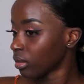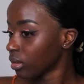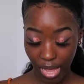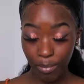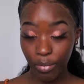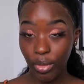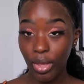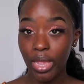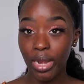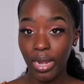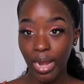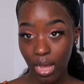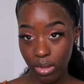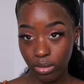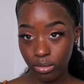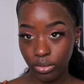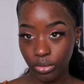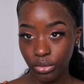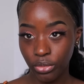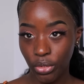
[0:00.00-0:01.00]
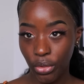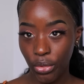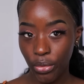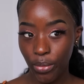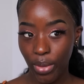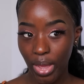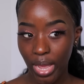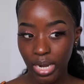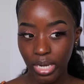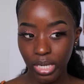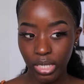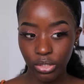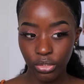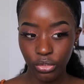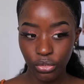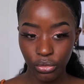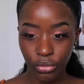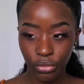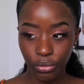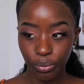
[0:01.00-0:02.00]
I'm going out, so I need
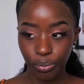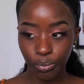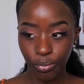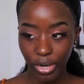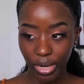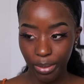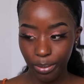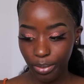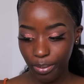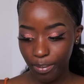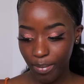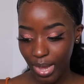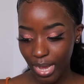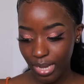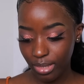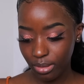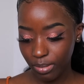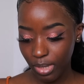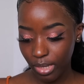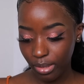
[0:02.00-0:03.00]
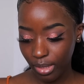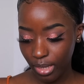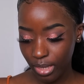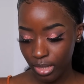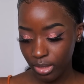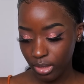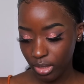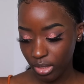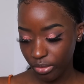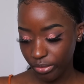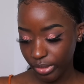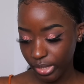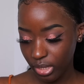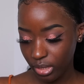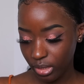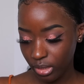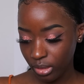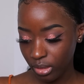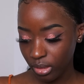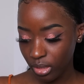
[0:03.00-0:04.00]
to prep my smile lines and
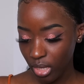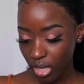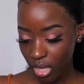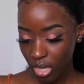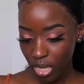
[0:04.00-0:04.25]
creases,